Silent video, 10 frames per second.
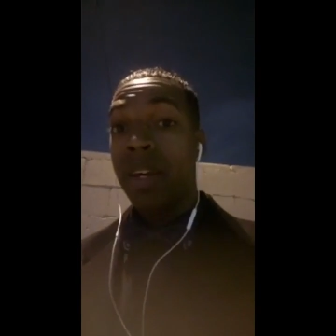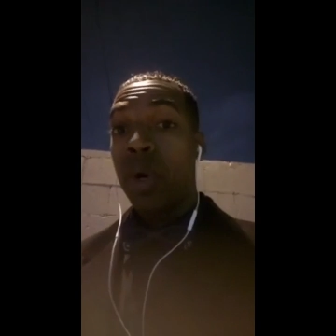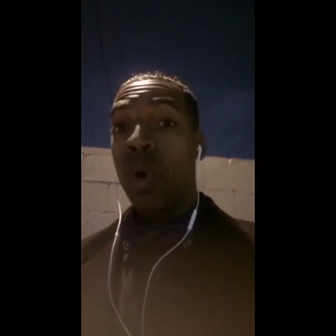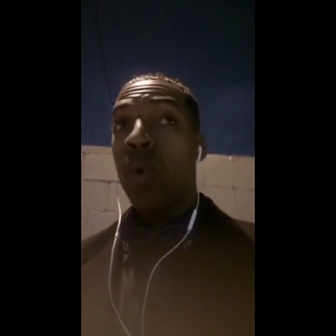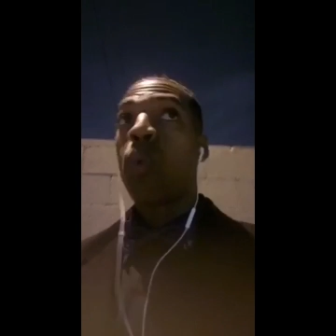
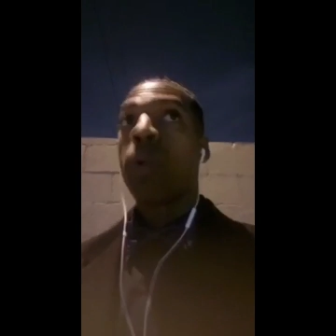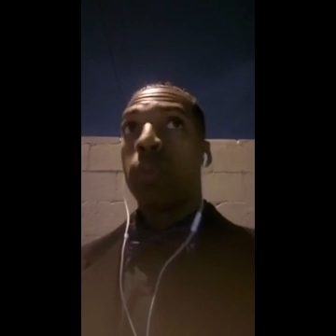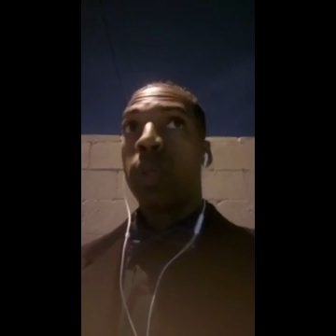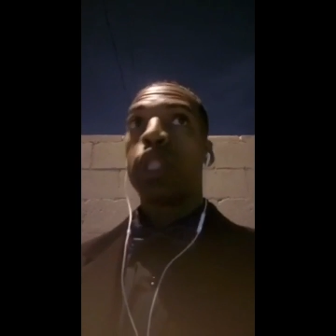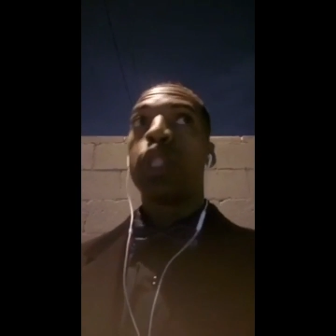with
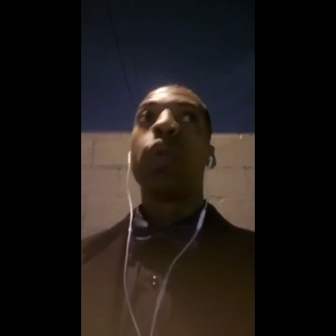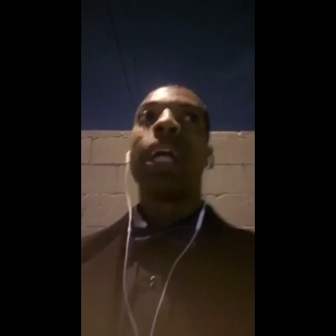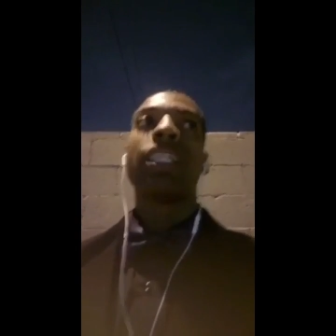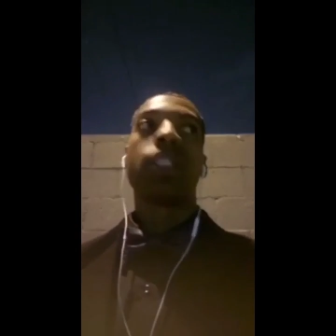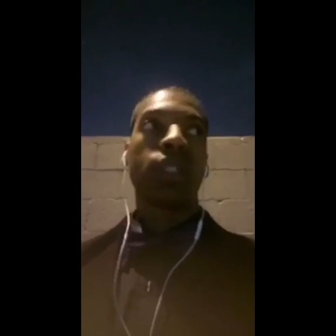which to
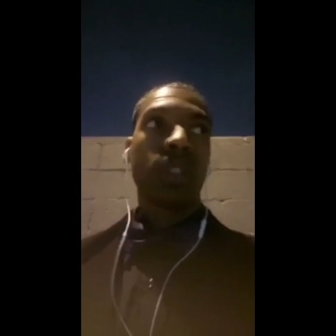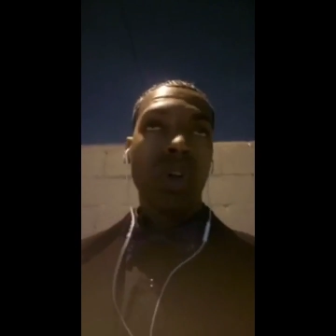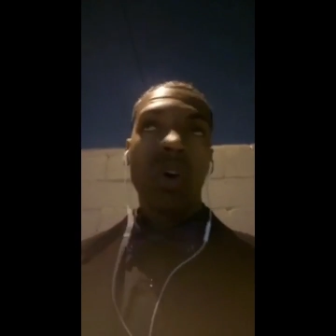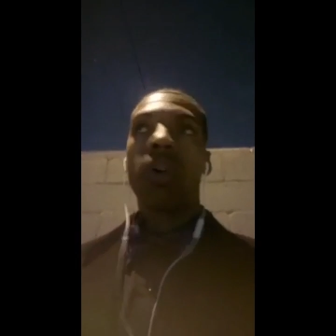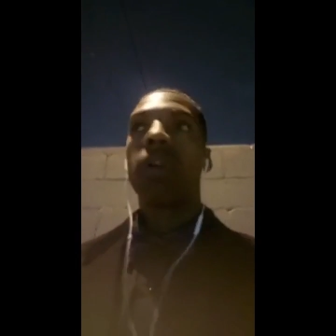install